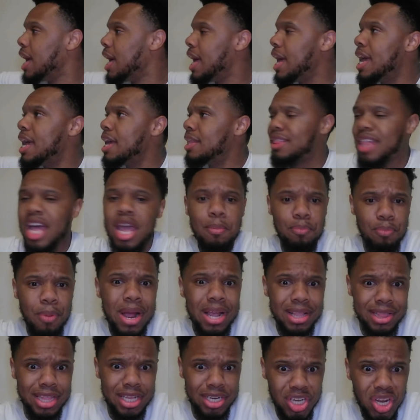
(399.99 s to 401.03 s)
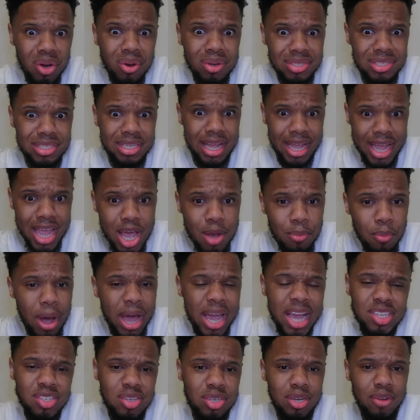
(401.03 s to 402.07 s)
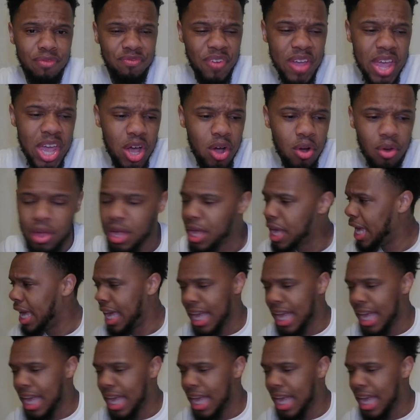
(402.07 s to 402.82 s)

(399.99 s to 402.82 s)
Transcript: and they break the news to him while he's on the field.